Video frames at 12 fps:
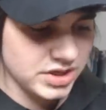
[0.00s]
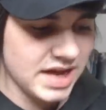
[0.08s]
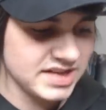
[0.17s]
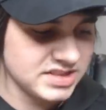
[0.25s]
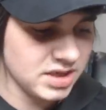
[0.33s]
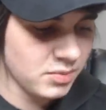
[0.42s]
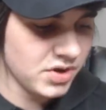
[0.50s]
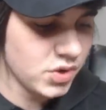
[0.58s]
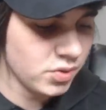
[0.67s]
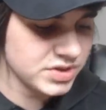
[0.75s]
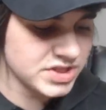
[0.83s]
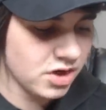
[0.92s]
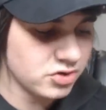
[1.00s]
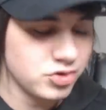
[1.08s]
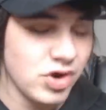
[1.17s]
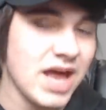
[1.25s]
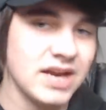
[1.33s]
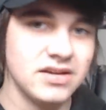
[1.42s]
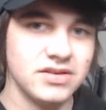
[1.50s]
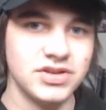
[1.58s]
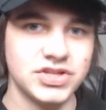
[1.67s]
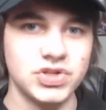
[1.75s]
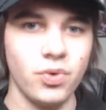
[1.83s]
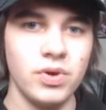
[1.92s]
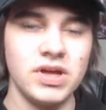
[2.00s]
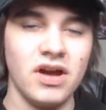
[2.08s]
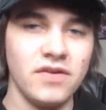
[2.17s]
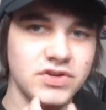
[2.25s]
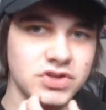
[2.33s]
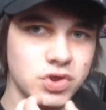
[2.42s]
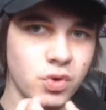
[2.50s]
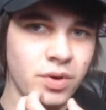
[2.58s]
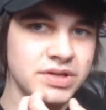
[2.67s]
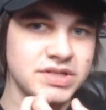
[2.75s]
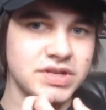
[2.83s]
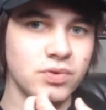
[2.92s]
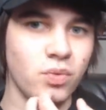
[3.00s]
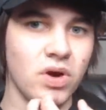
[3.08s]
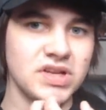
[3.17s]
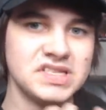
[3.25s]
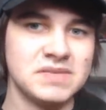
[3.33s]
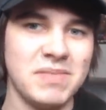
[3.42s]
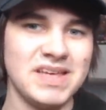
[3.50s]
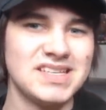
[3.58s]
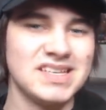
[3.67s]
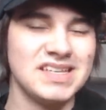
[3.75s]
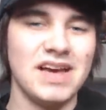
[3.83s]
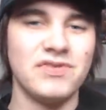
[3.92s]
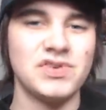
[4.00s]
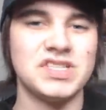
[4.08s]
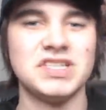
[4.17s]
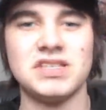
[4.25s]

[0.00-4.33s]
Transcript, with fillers: as someone who has not read the story of The Twisted Ones basically ever since